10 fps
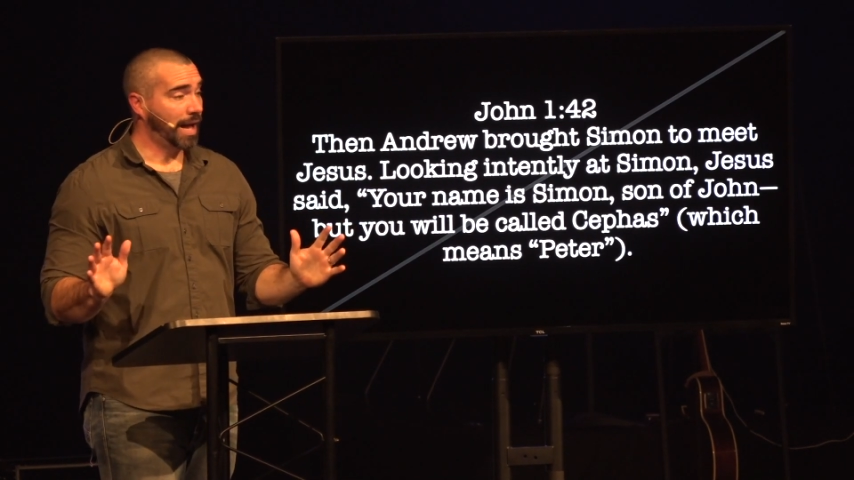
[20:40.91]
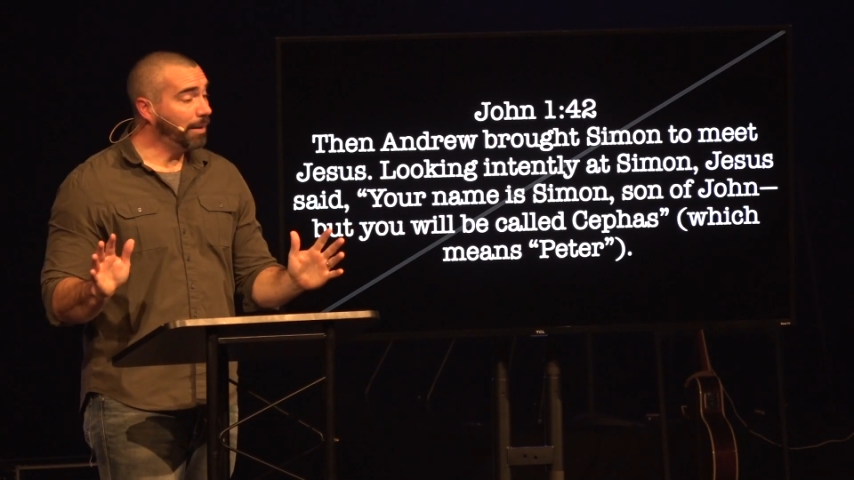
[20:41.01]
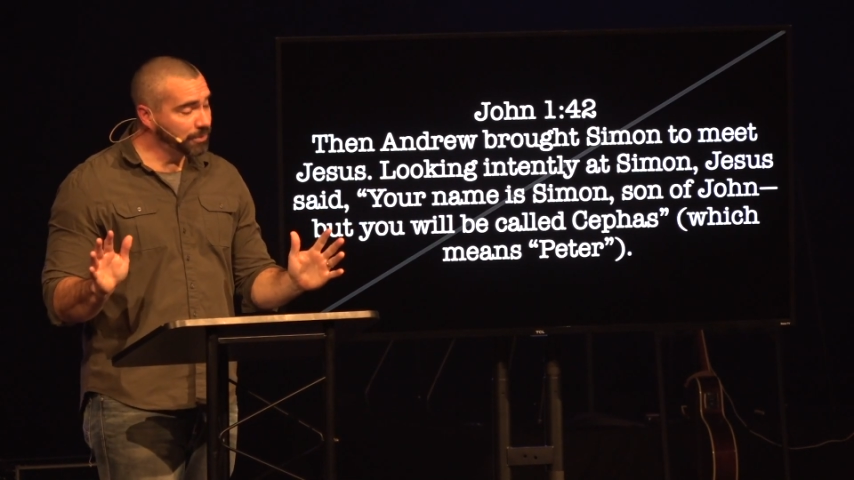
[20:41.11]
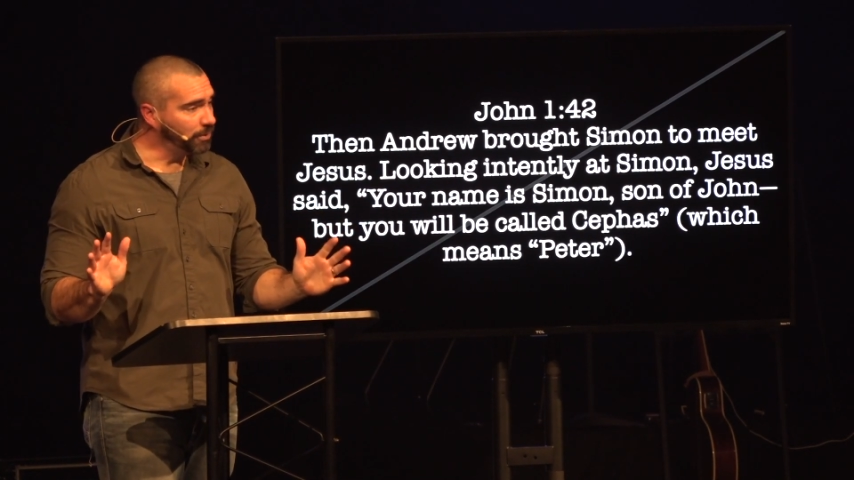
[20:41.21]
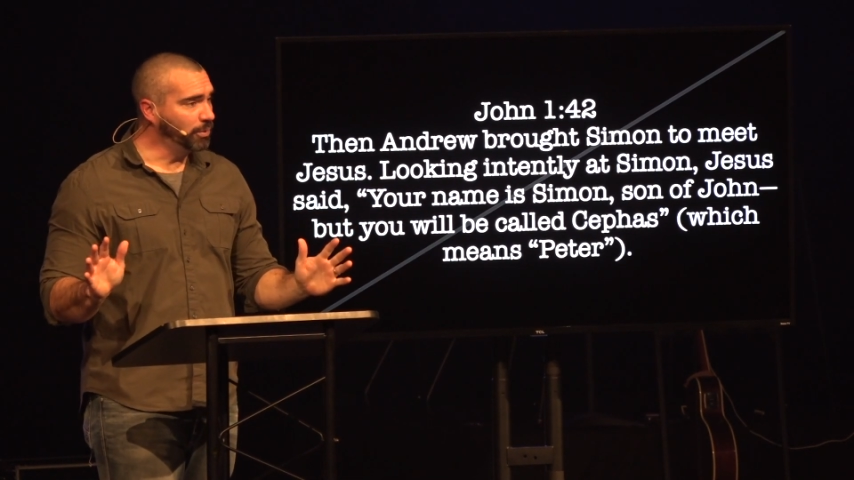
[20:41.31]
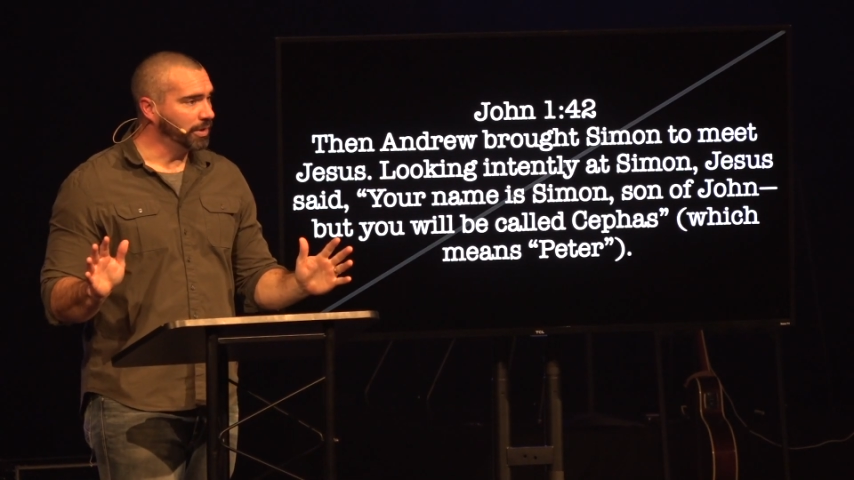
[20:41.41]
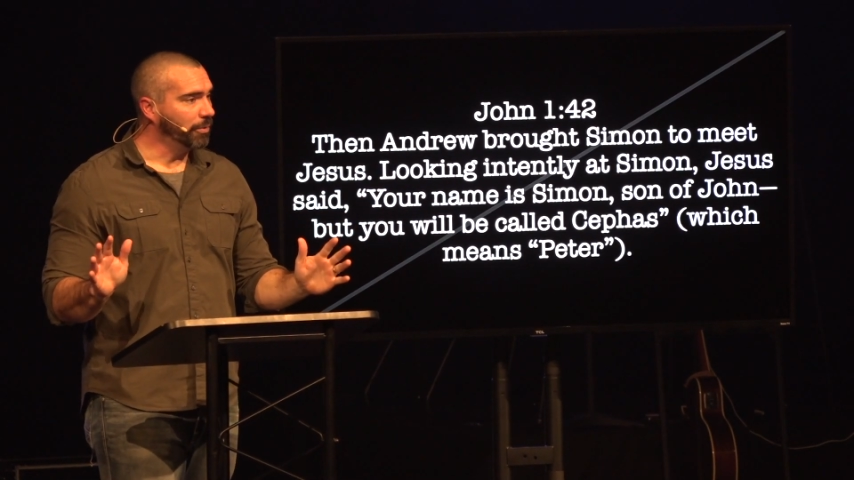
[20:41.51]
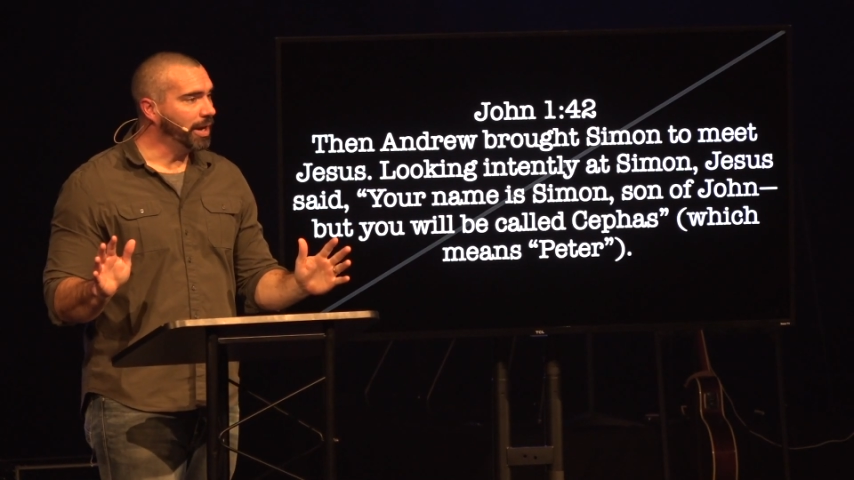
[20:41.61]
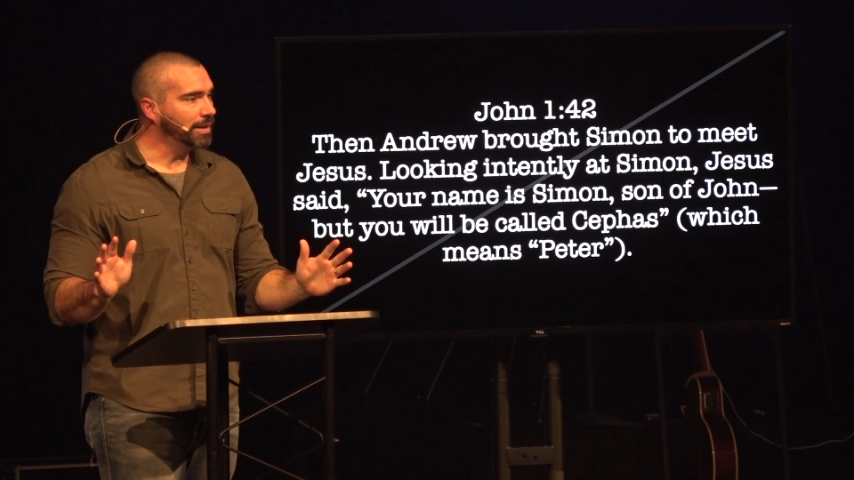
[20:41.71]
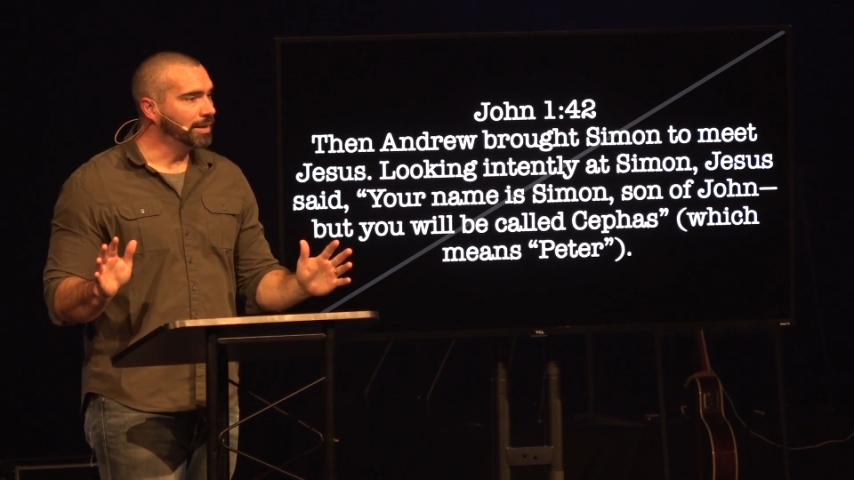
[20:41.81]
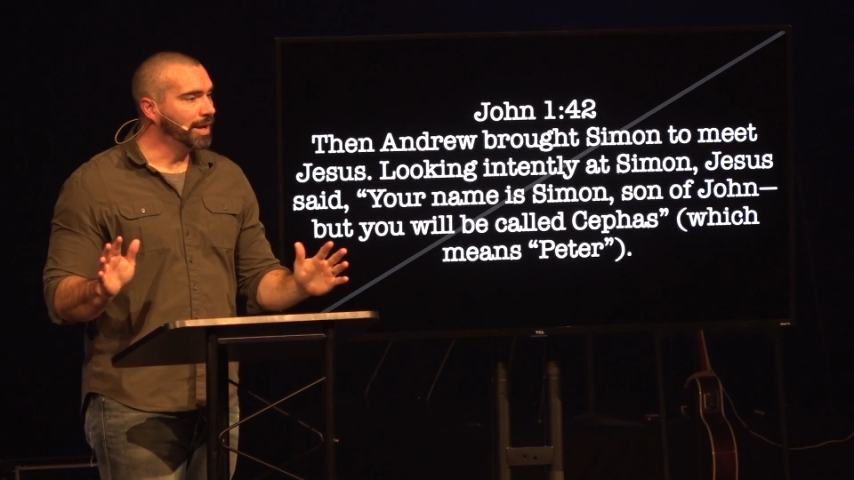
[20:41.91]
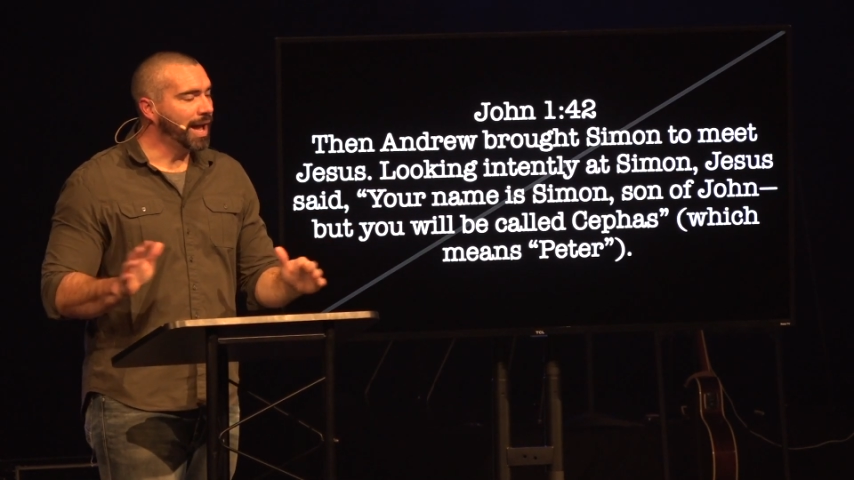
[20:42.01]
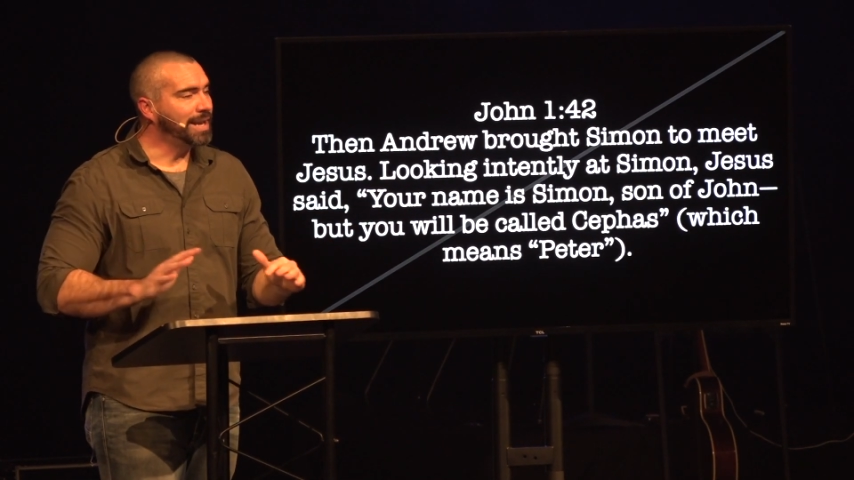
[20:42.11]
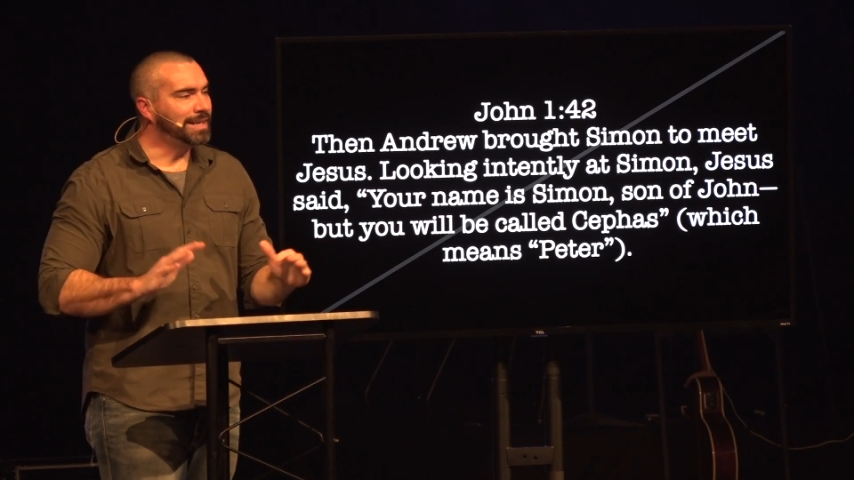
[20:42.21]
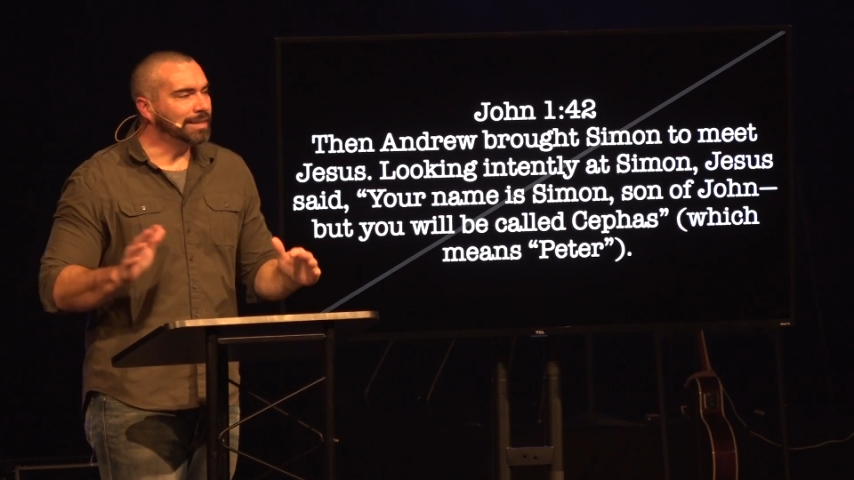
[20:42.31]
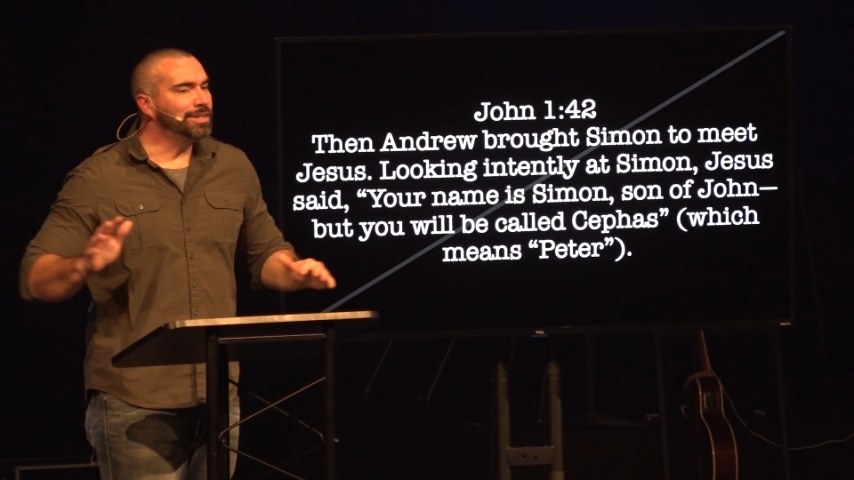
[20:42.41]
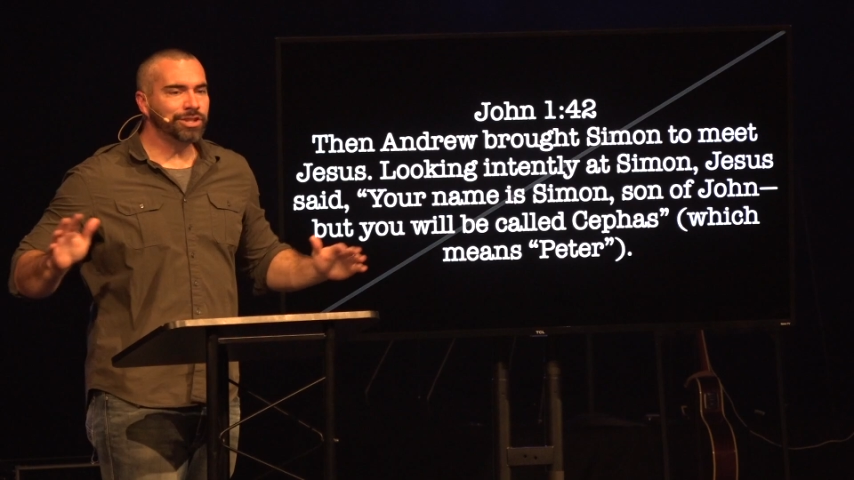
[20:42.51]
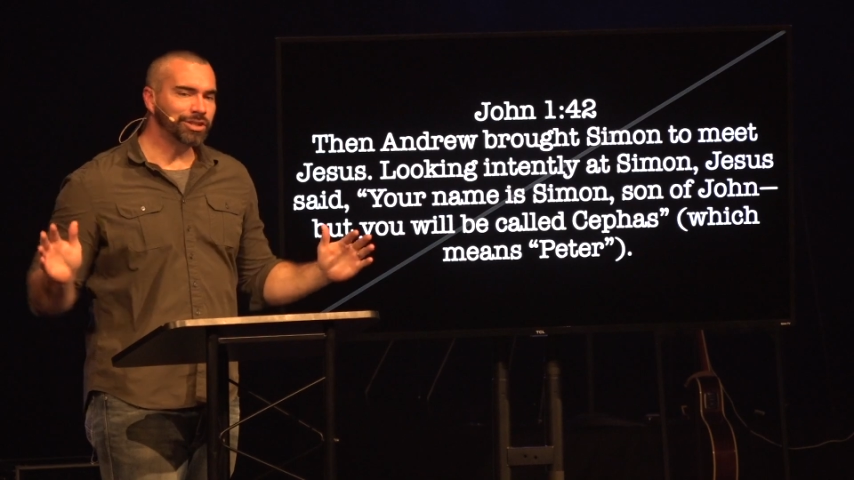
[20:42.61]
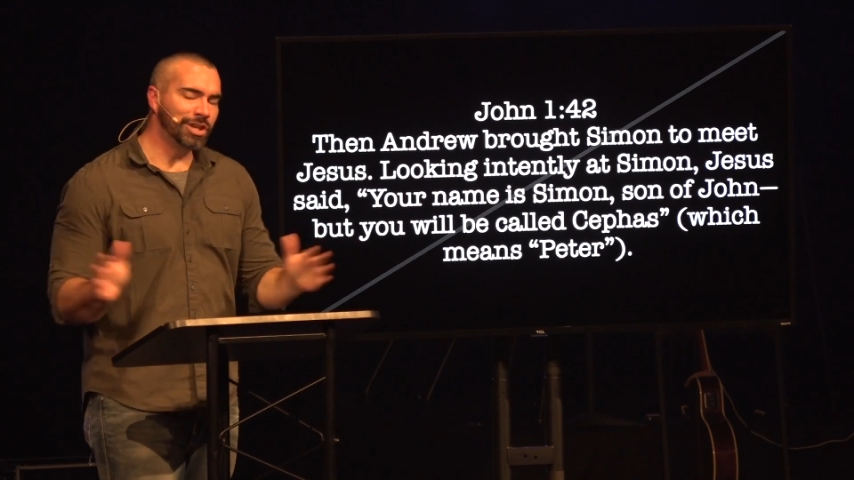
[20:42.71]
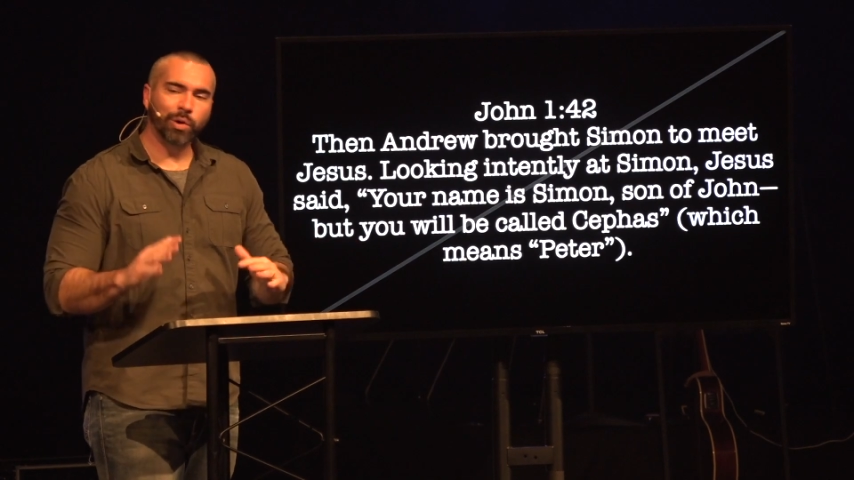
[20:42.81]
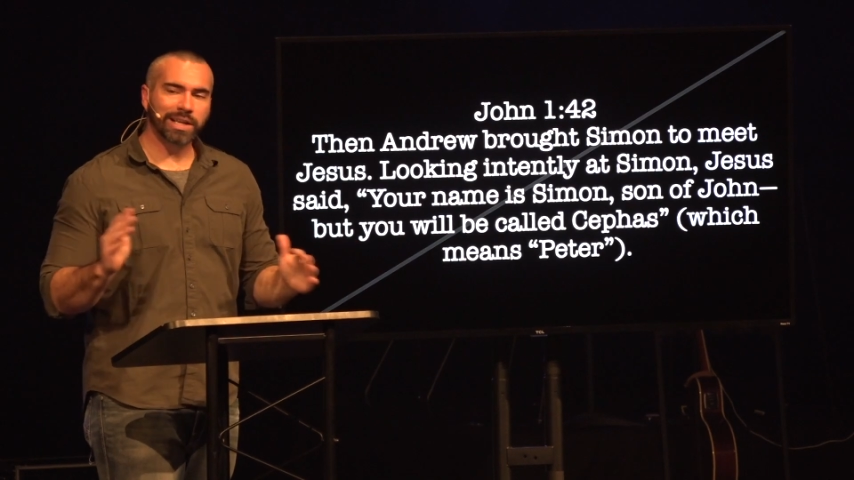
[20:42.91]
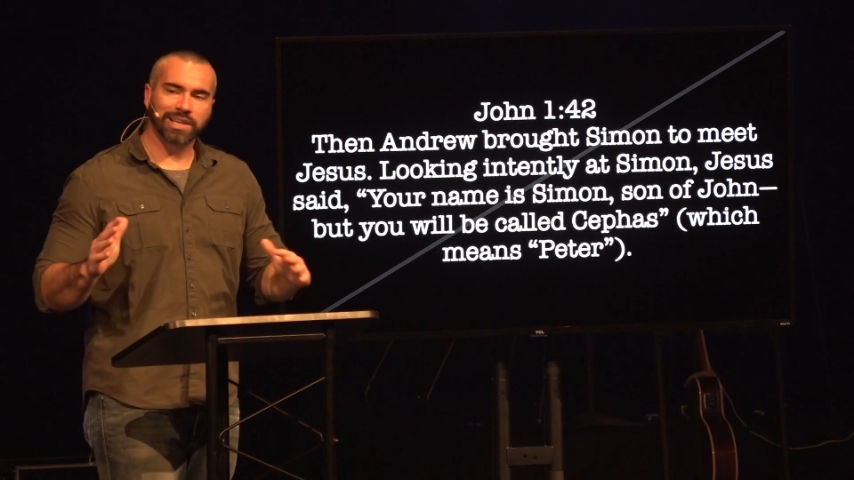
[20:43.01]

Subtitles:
Absolutely, right? And he doesn't just know it